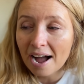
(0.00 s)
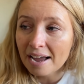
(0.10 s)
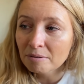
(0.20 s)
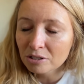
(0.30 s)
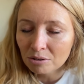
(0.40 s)

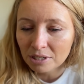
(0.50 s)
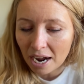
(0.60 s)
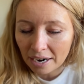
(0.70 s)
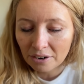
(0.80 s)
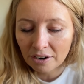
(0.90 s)
I was so
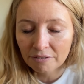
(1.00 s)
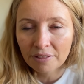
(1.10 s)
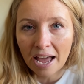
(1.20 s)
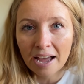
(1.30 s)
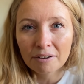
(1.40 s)
tired of
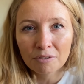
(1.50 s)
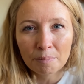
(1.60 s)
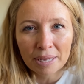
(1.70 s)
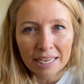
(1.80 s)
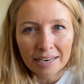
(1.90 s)
that
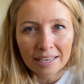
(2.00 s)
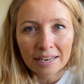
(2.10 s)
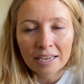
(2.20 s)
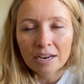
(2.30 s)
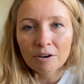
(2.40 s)

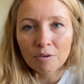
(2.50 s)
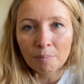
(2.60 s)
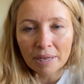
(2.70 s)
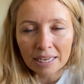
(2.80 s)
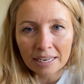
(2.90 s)
repeated,
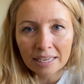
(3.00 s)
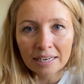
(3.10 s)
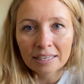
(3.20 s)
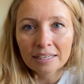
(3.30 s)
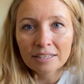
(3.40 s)

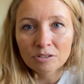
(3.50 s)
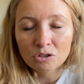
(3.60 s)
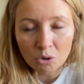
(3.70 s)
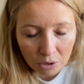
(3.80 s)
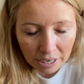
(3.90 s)
repeated
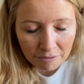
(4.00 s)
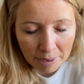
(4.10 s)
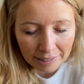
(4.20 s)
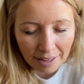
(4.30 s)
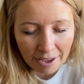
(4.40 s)
story of
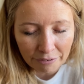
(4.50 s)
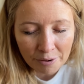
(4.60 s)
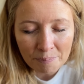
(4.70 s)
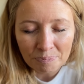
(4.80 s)
my life.